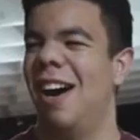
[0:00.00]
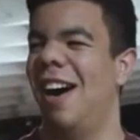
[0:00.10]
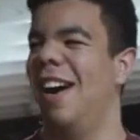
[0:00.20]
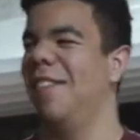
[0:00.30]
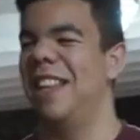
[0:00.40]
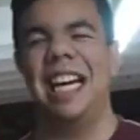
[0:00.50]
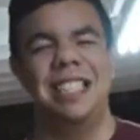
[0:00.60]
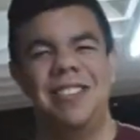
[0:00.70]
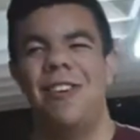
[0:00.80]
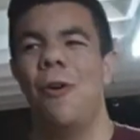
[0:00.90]

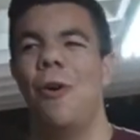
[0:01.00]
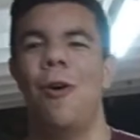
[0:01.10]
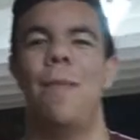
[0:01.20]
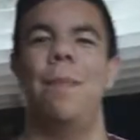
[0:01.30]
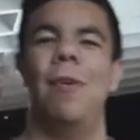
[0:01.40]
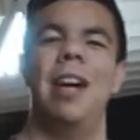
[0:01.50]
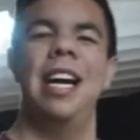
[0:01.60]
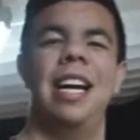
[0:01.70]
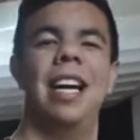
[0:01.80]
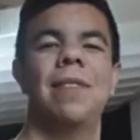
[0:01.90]
That's the whole
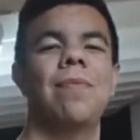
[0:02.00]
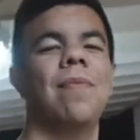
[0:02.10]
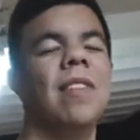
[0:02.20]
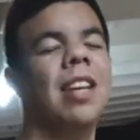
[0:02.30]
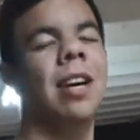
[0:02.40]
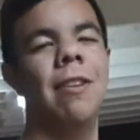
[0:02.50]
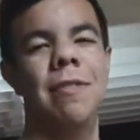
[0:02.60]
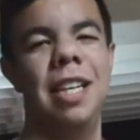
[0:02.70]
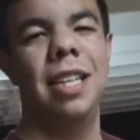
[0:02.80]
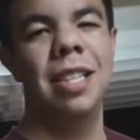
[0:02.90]
point
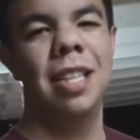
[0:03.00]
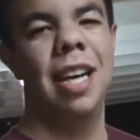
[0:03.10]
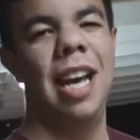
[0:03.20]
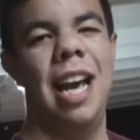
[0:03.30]
of this.